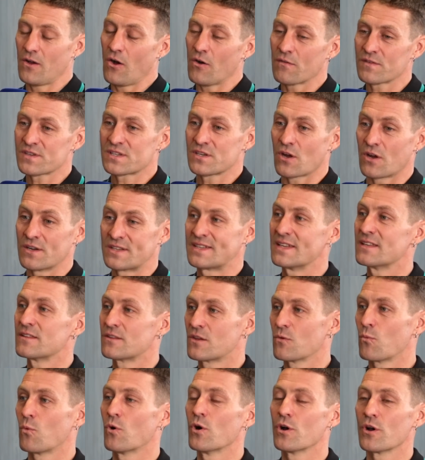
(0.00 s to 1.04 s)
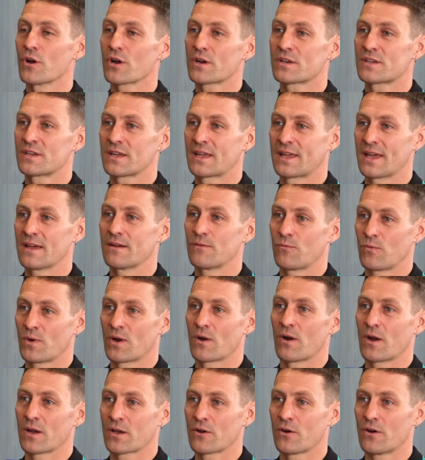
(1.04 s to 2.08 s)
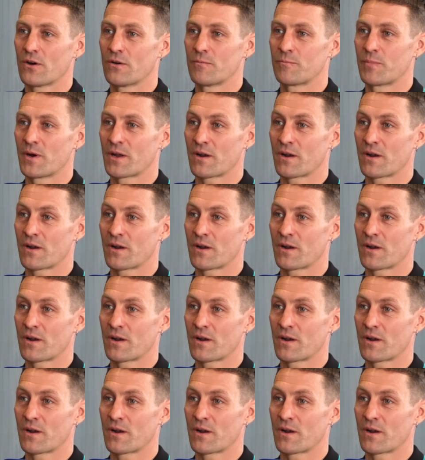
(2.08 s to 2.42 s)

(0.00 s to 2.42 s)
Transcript: obviously I did the work to get where I got,